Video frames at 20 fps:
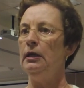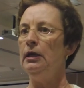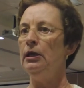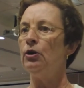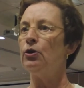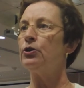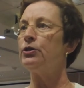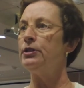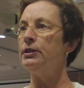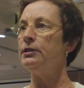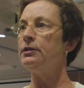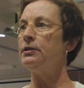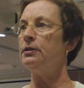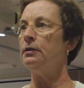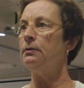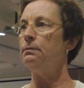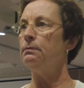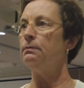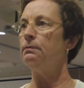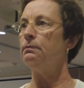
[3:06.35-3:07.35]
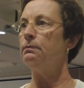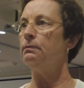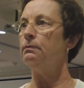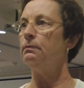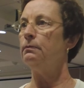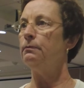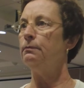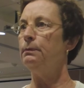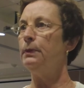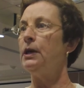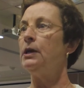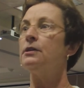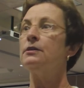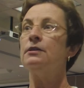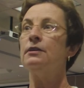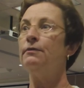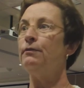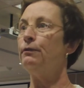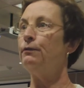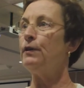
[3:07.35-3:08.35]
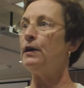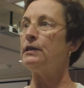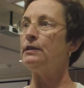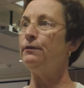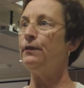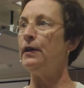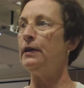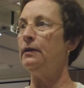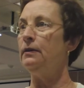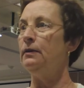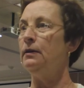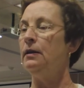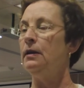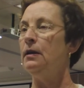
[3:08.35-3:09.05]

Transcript: in our system because of the phosphate